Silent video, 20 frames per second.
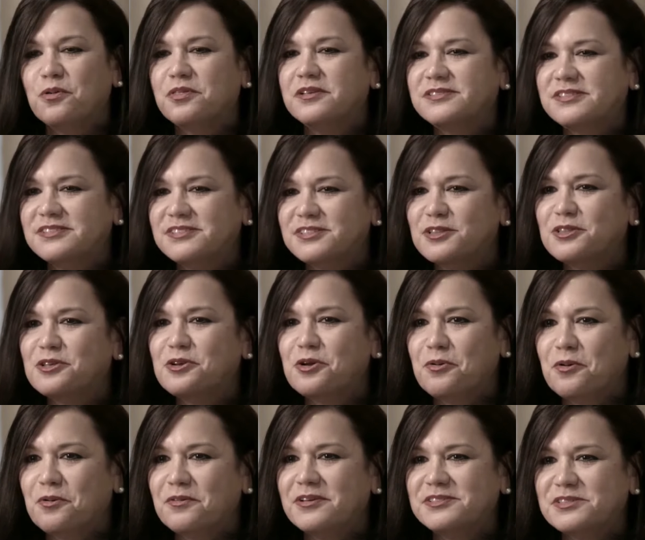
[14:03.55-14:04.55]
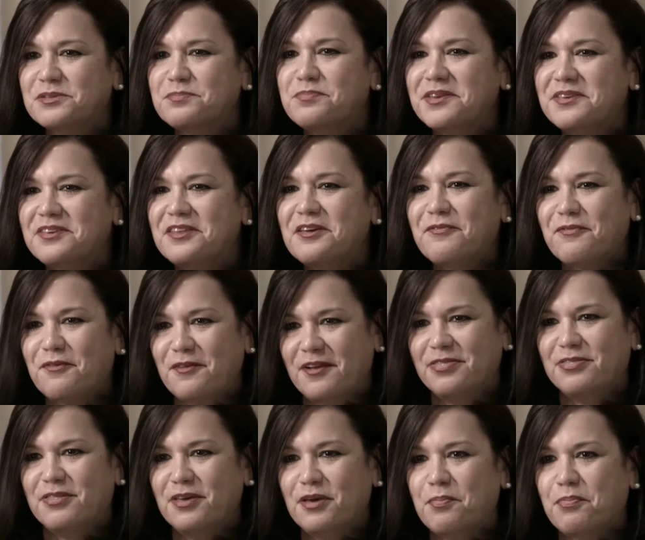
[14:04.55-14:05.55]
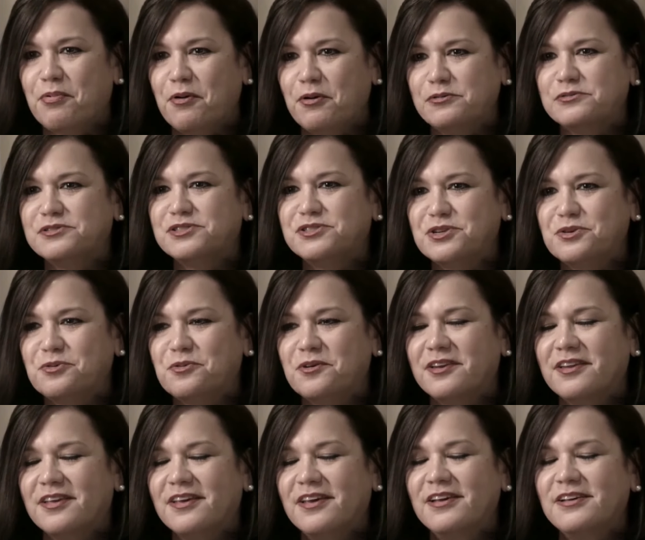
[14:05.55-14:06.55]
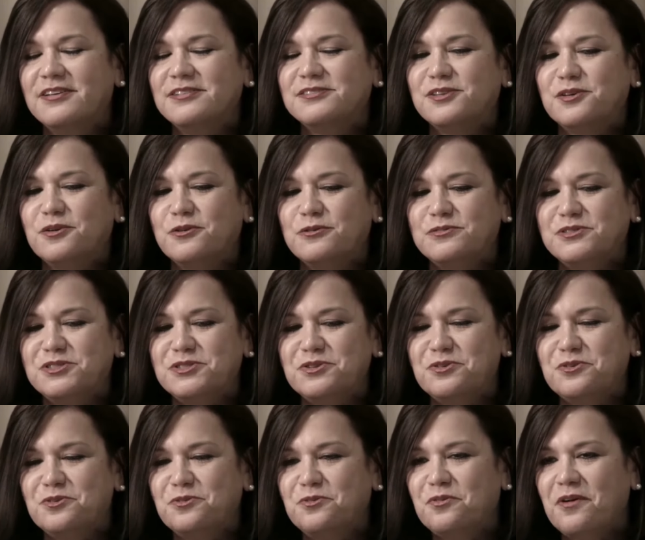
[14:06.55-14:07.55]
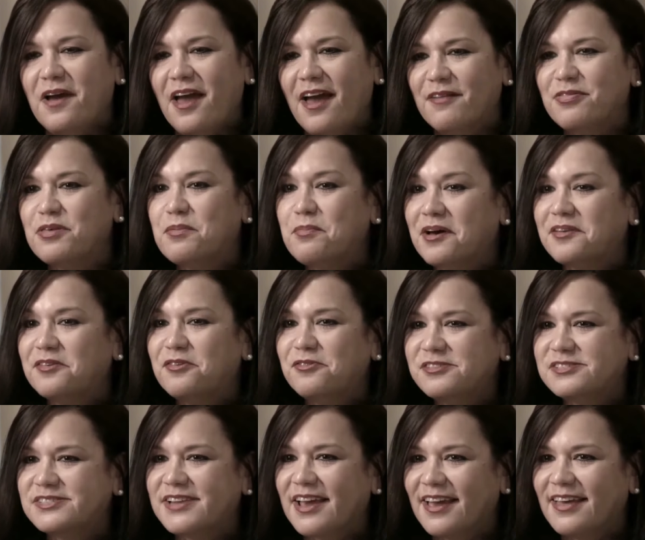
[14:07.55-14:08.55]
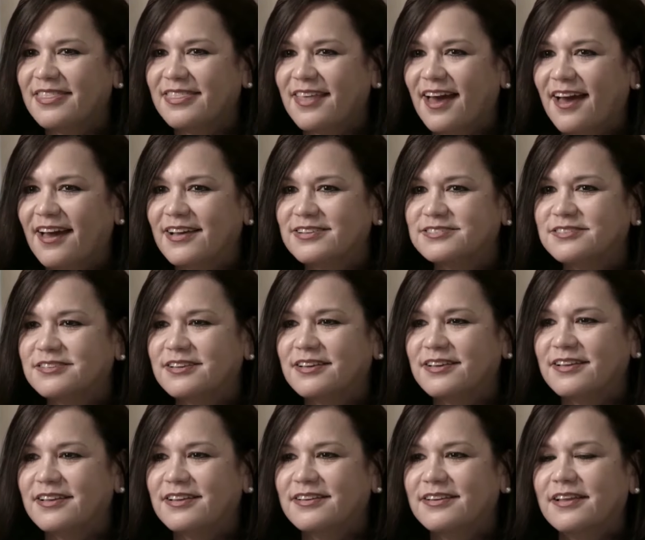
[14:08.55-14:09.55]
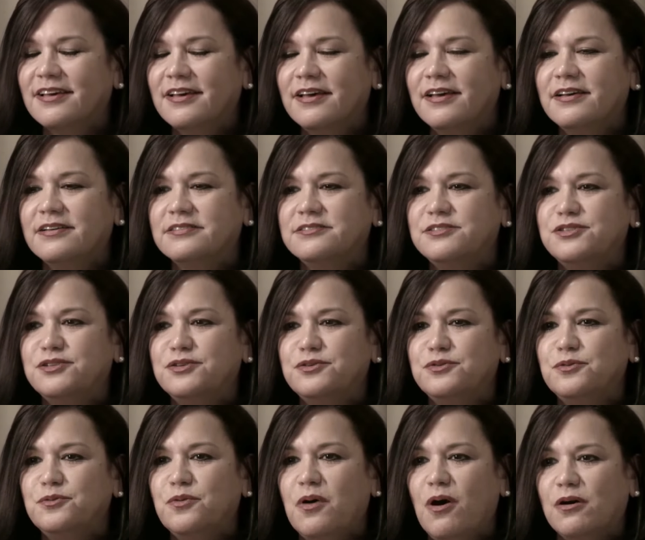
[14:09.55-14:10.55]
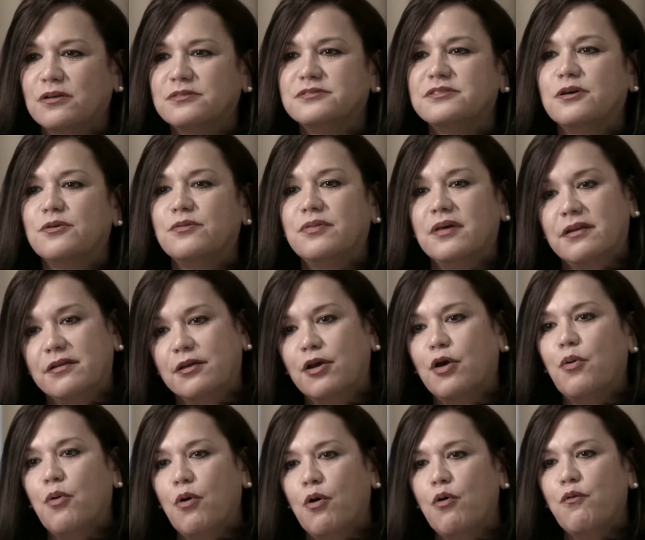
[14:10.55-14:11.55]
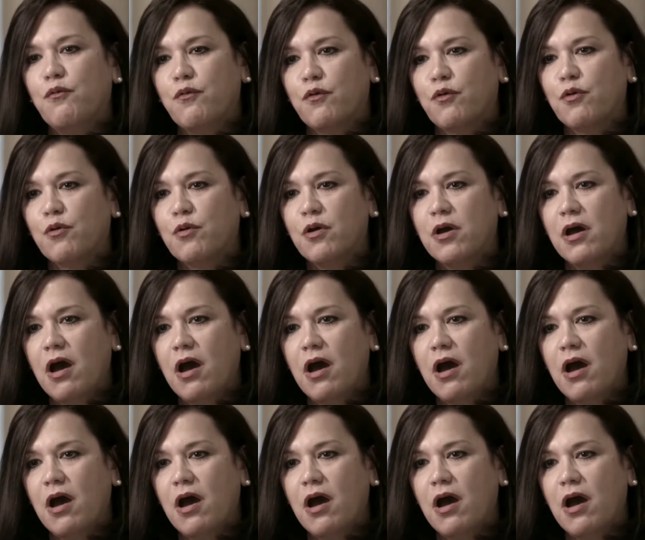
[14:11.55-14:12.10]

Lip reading: it's a bit different, the approach to it. So to have them understand that, and to also then go over